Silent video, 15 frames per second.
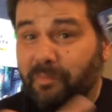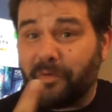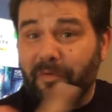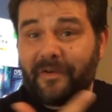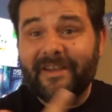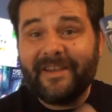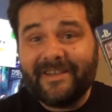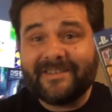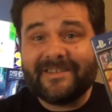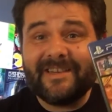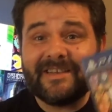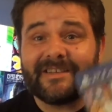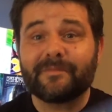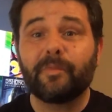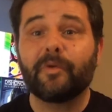pretty as
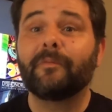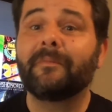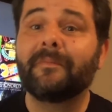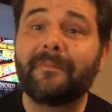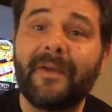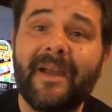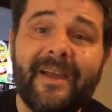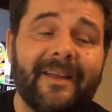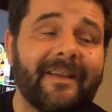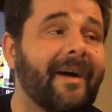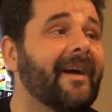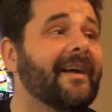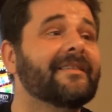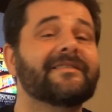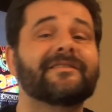this, but man,
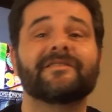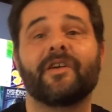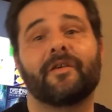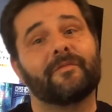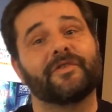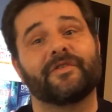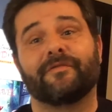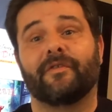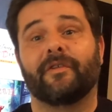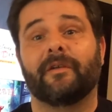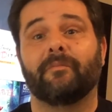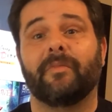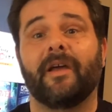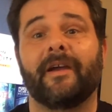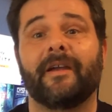I had so much fun in
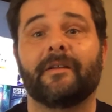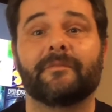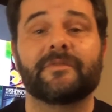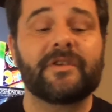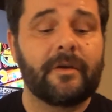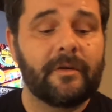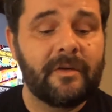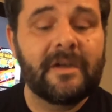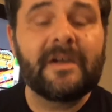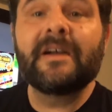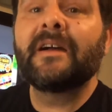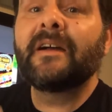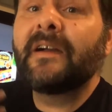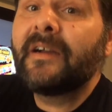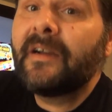playing them, so
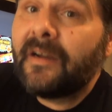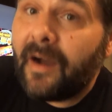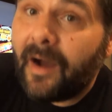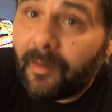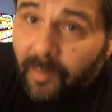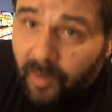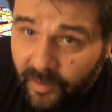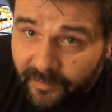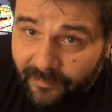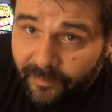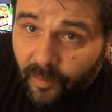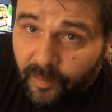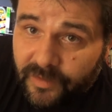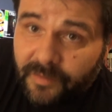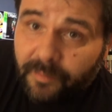I'm looking
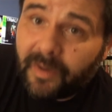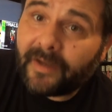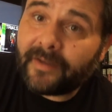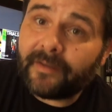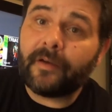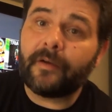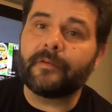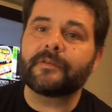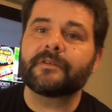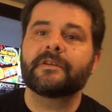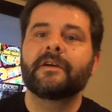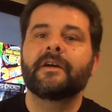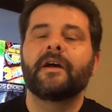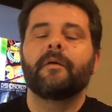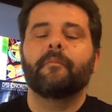forward to playing those.
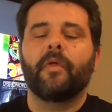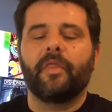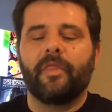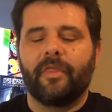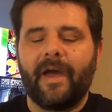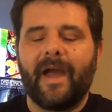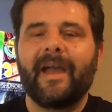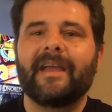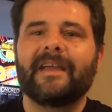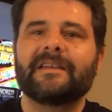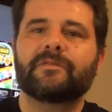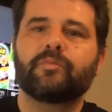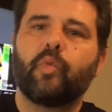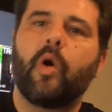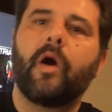But that
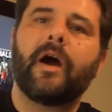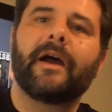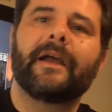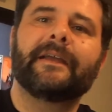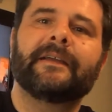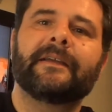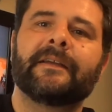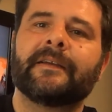is why